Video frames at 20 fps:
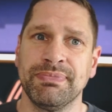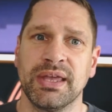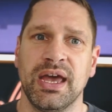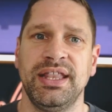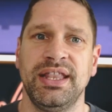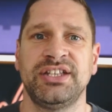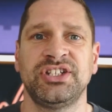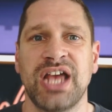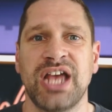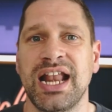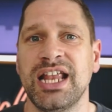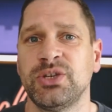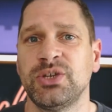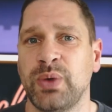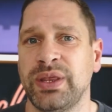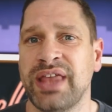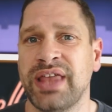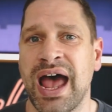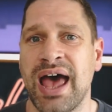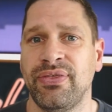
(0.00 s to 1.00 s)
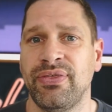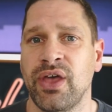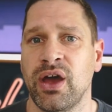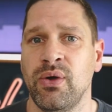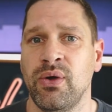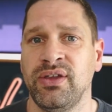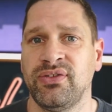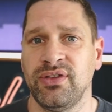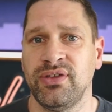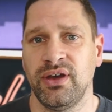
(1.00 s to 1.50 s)
And the challenge with that,
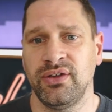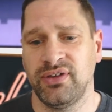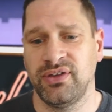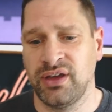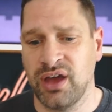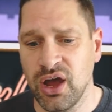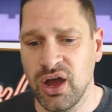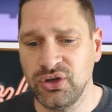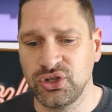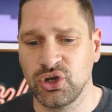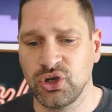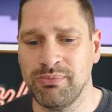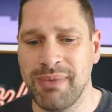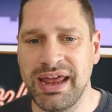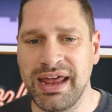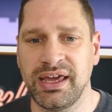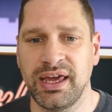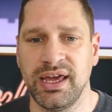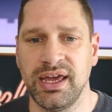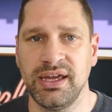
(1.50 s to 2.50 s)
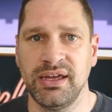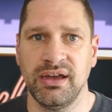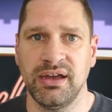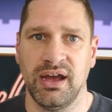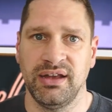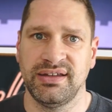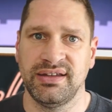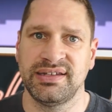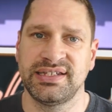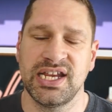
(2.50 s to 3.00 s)
though, is that as a coach, you're making
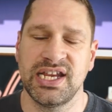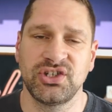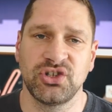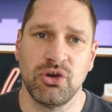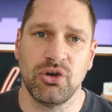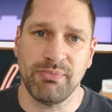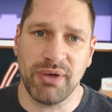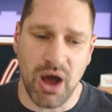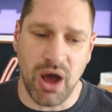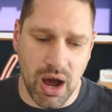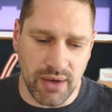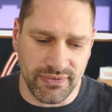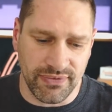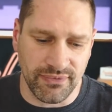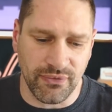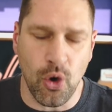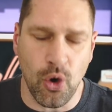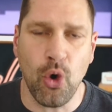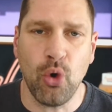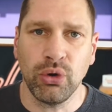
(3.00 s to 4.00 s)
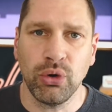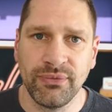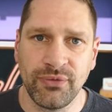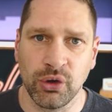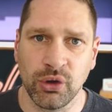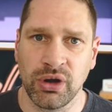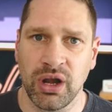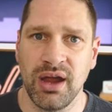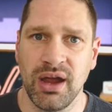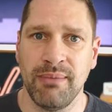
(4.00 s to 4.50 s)
a decision on behalf of all of
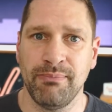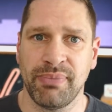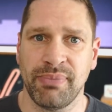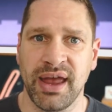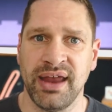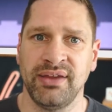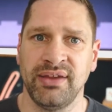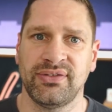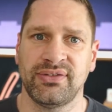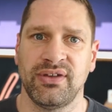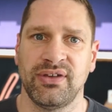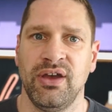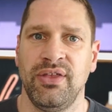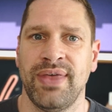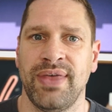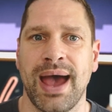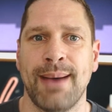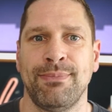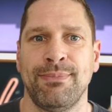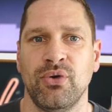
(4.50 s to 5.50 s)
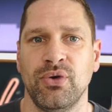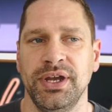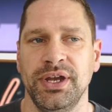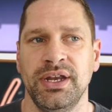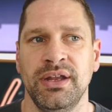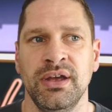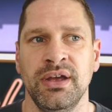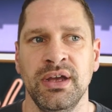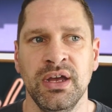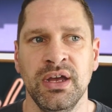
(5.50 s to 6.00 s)
your client base at that
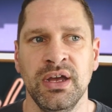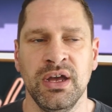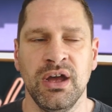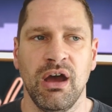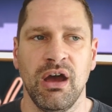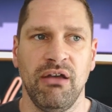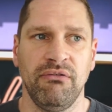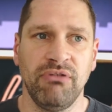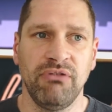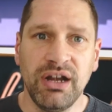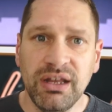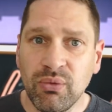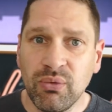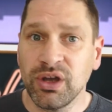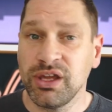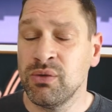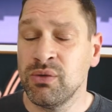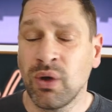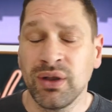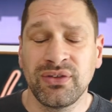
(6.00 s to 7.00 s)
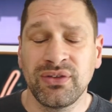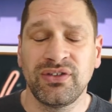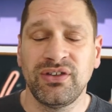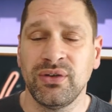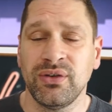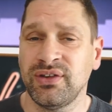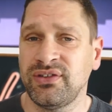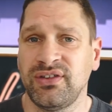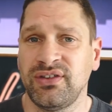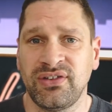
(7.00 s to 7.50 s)
point. And really what you want to
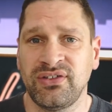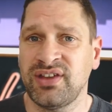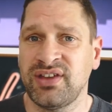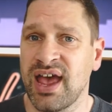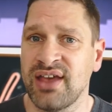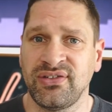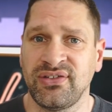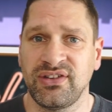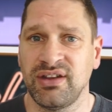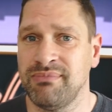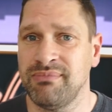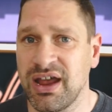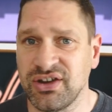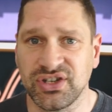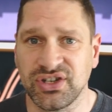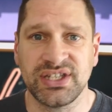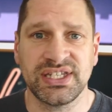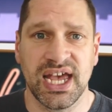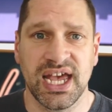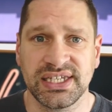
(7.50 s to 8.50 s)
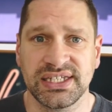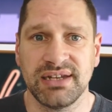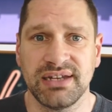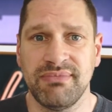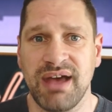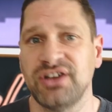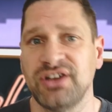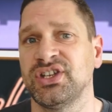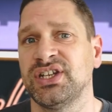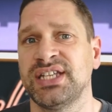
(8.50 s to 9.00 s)
do is just test and measure, test and
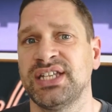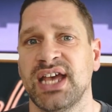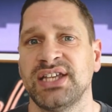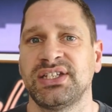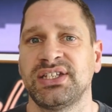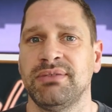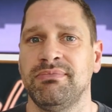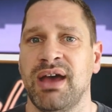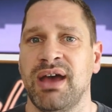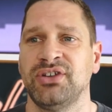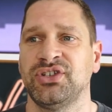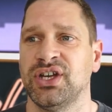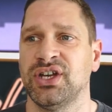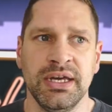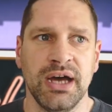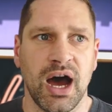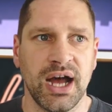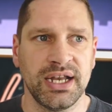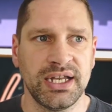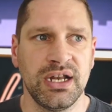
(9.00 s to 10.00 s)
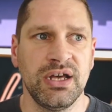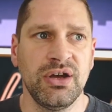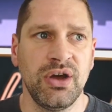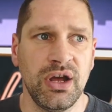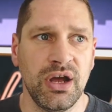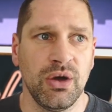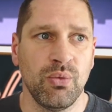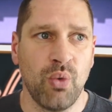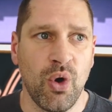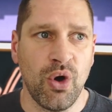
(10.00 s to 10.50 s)
measure, test and measure. I don't know who
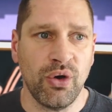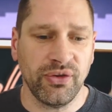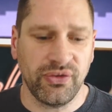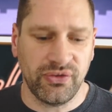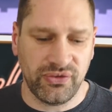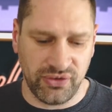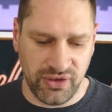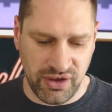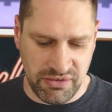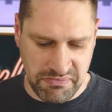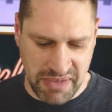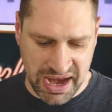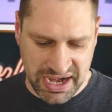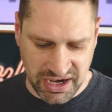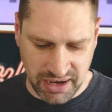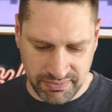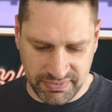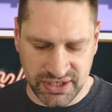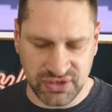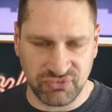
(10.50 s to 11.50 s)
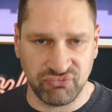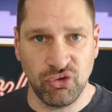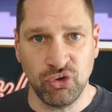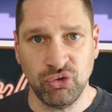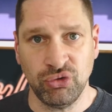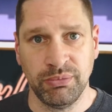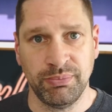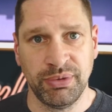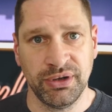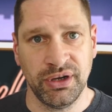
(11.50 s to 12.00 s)
it was that made up this
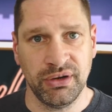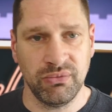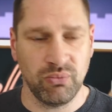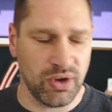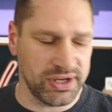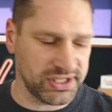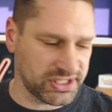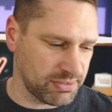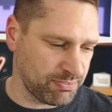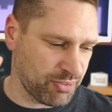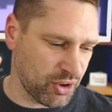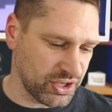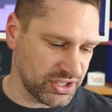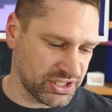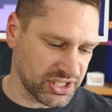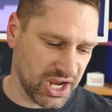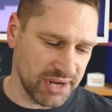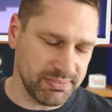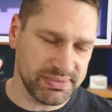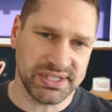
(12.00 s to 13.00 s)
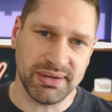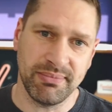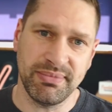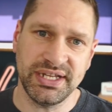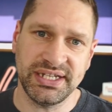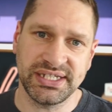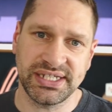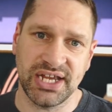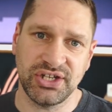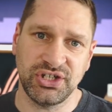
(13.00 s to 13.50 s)
rule, but once upon a time,
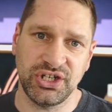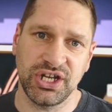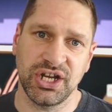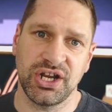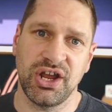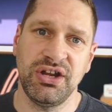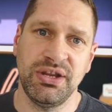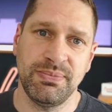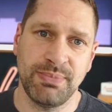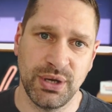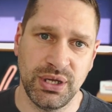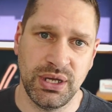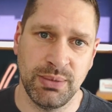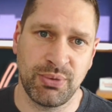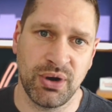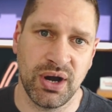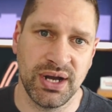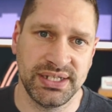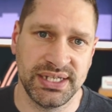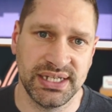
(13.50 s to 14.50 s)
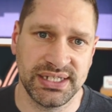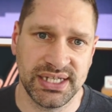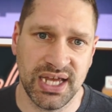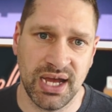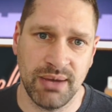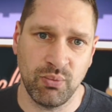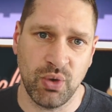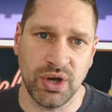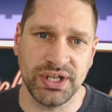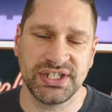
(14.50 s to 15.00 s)
somebody said you could only put your prices
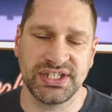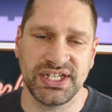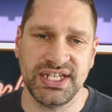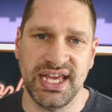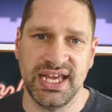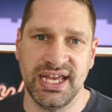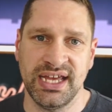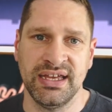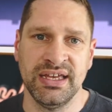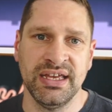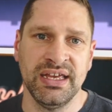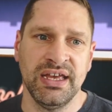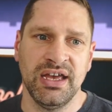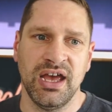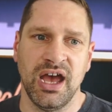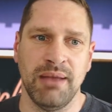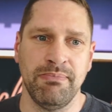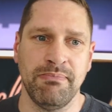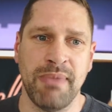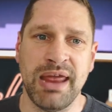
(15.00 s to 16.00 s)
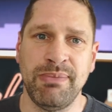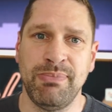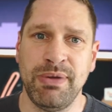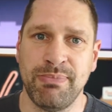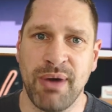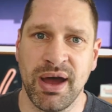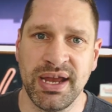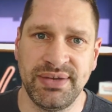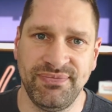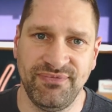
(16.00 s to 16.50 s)
up once a year, and maybe
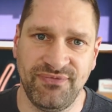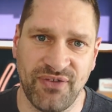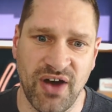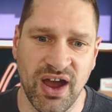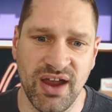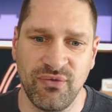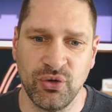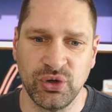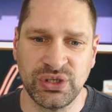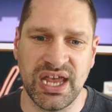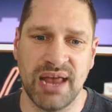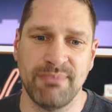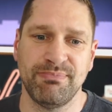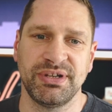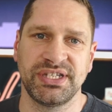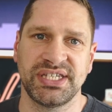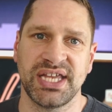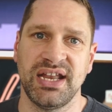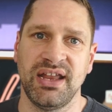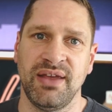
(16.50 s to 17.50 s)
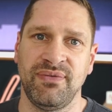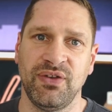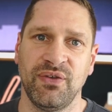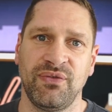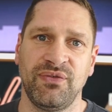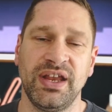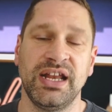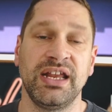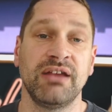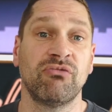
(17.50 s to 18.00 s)
by 5 or 10% if you're
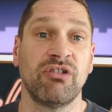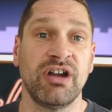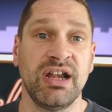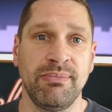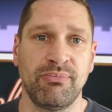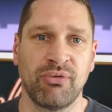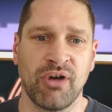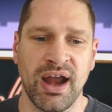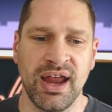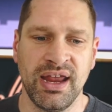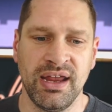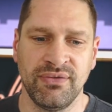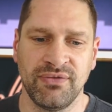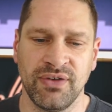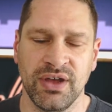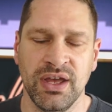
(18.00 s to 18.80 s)
feeling really brave.